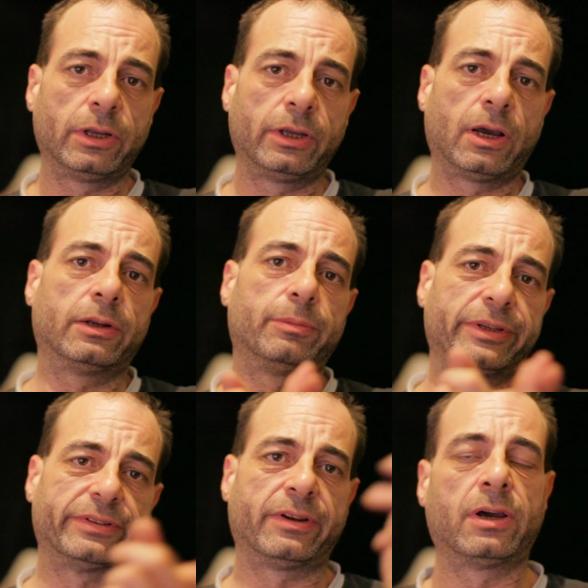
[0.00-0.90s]
I'd
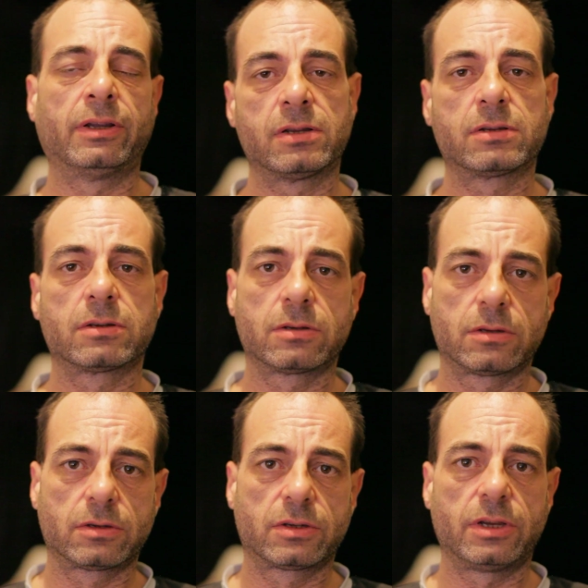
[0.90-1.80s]
miss a night
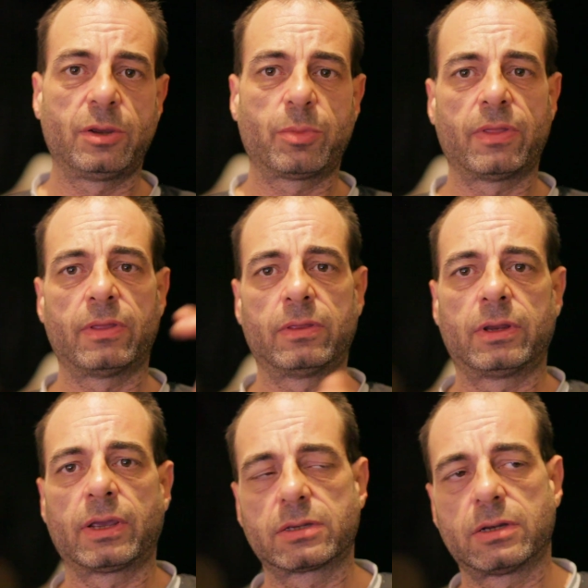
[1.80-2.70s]
sleep, and then the
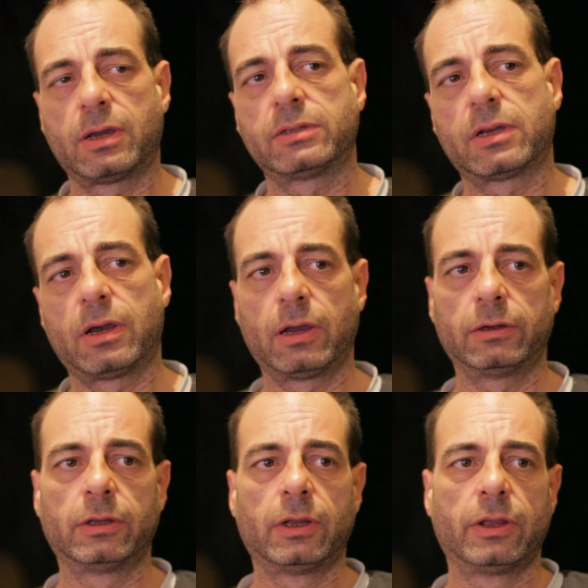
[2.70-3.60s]
next night
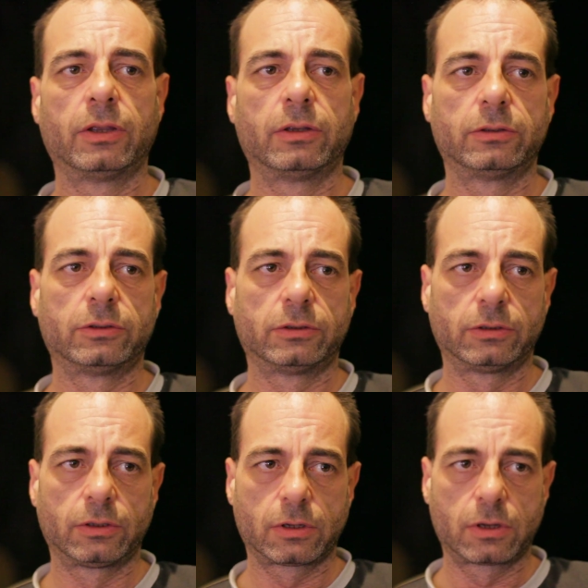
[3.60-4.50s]
I'd
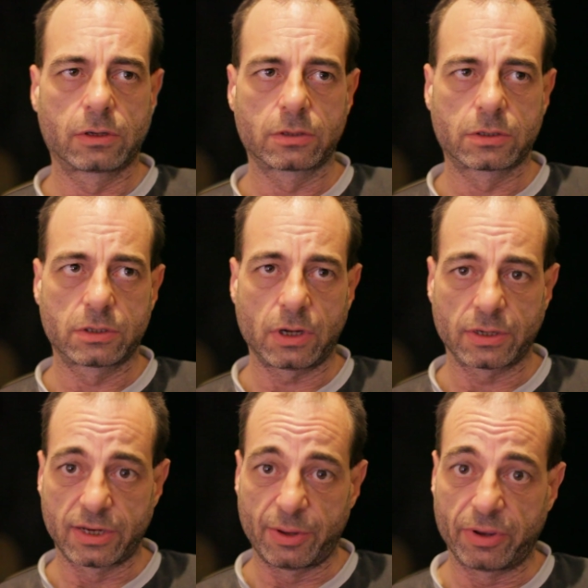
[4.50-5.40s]
start
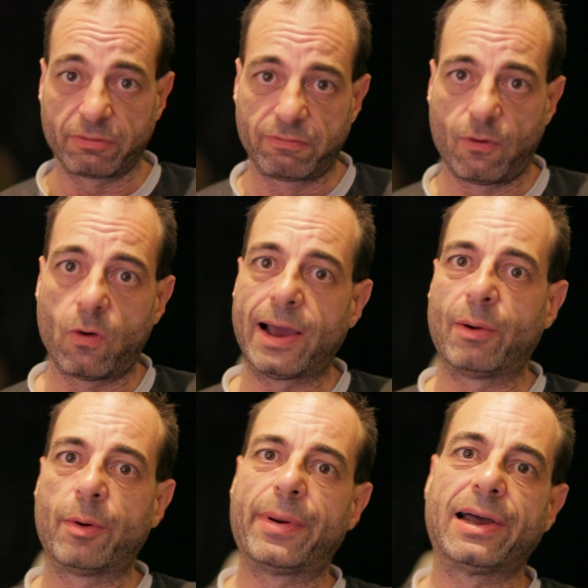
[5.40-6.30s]
sleeping in
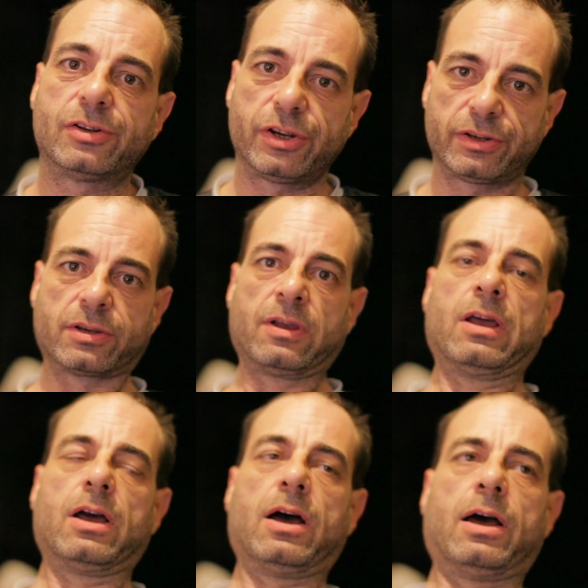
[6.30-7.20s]
4-hour batches,
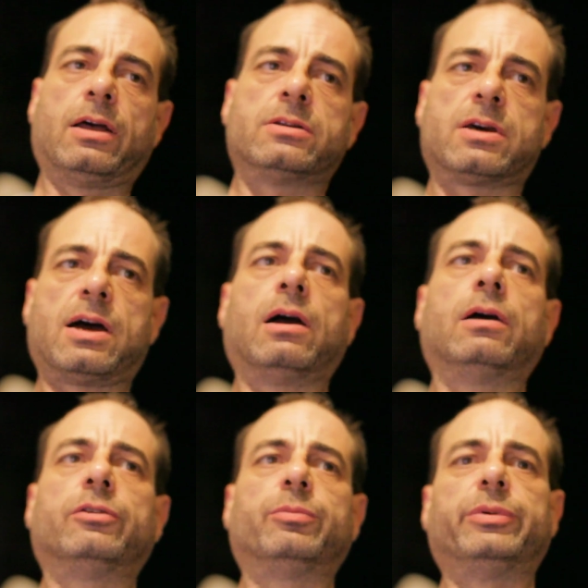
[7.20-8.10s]
and
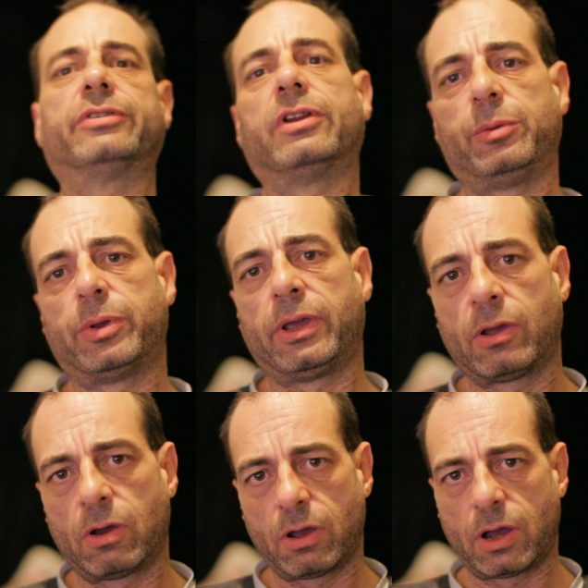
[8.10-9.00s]
I'd be sleeping
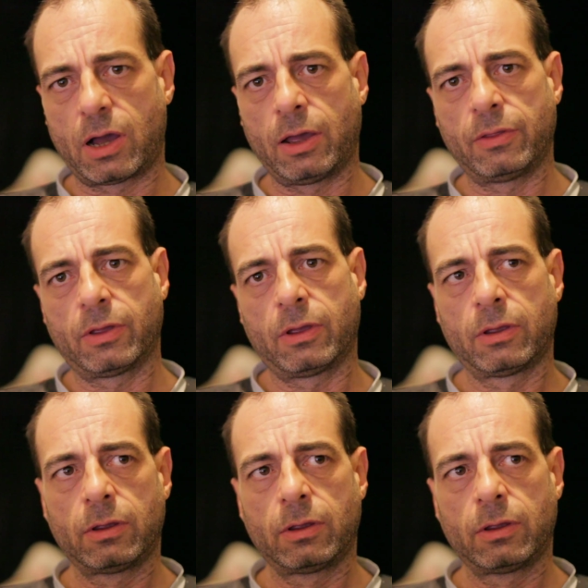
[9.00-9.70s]
either